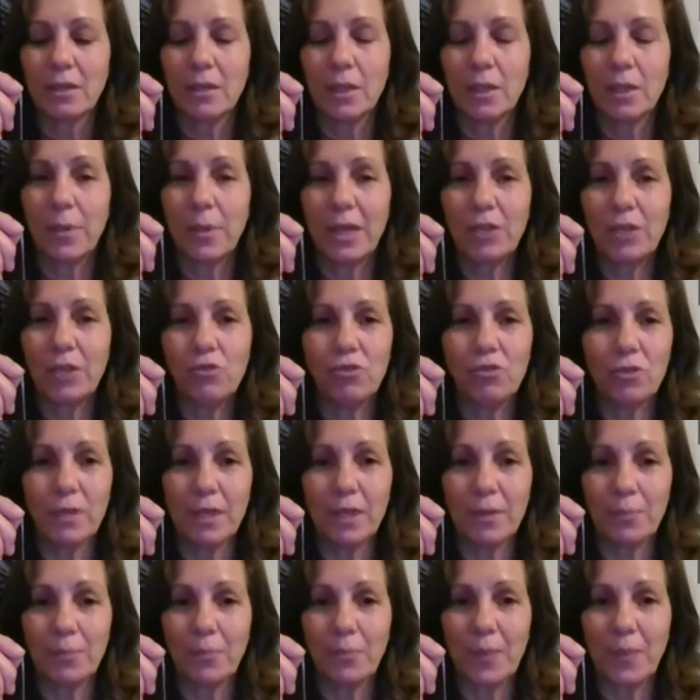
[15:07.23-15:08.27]
the
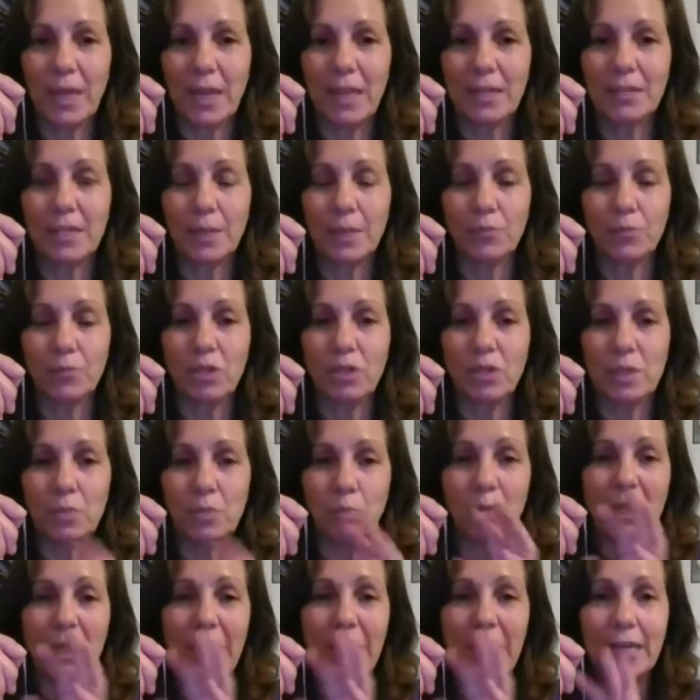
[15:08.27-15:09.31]
pendulum ends up just
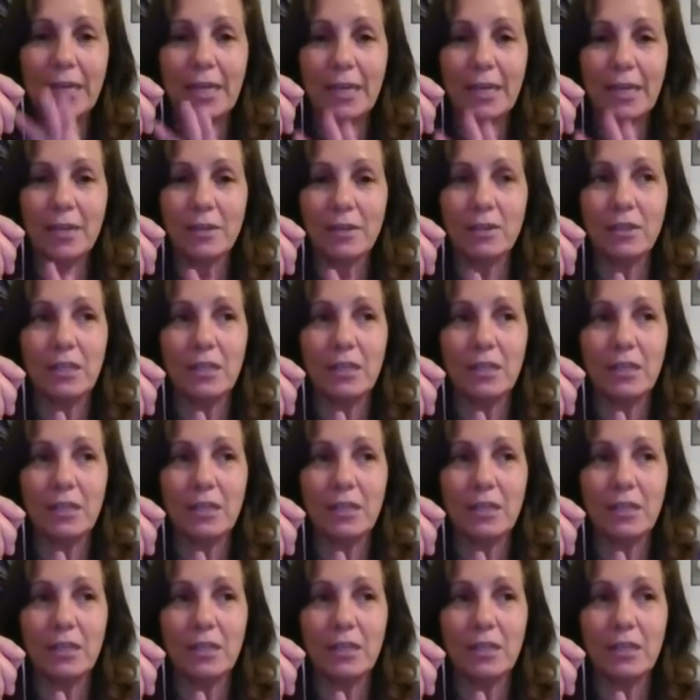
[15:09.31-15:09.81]
being